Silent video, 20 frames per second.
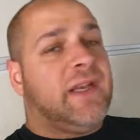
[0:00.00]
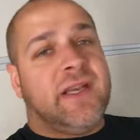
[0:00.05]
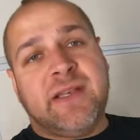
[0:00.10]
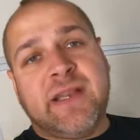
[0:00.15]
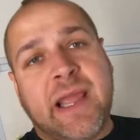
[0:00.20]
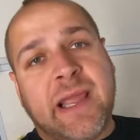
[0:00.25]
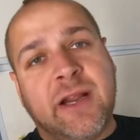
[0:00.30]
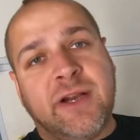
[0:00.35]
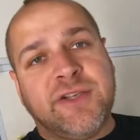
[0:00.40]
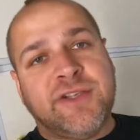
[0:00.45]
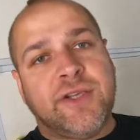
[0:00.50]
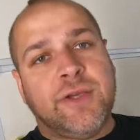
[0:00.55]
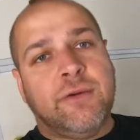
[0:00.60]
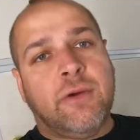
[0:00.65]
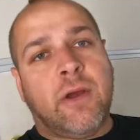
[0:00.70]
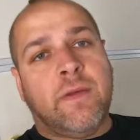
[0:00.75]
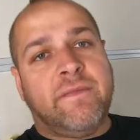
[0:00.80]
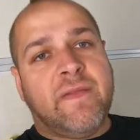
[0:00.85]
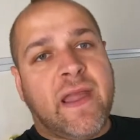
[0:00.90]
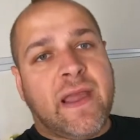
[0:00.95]
a day or two
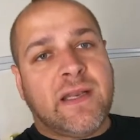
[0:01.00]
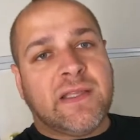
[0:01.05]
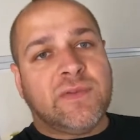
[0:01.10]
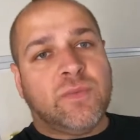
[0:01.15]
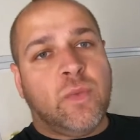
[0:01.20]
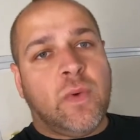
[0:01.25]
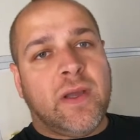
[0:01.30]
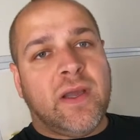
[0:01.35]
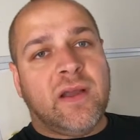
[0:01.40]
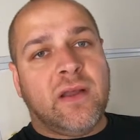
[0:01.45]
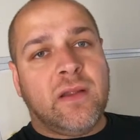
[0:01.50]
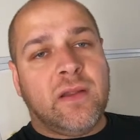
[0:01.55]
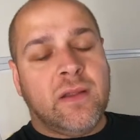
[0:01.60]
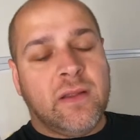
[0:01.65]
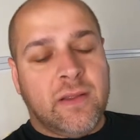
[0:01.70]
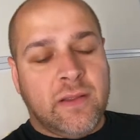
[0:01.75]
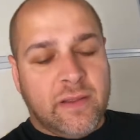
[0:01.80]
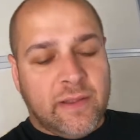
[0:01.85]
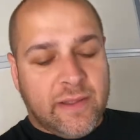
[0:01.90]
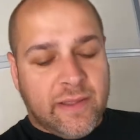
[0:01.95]
on that as well.
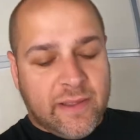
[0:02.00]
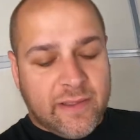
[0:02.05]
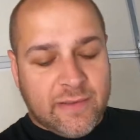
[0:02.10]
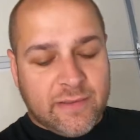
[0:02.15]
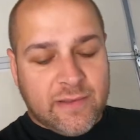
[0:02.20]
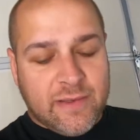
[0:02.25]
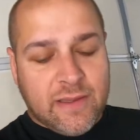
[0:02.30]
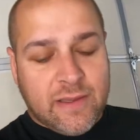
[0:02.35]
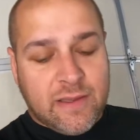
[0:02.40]
And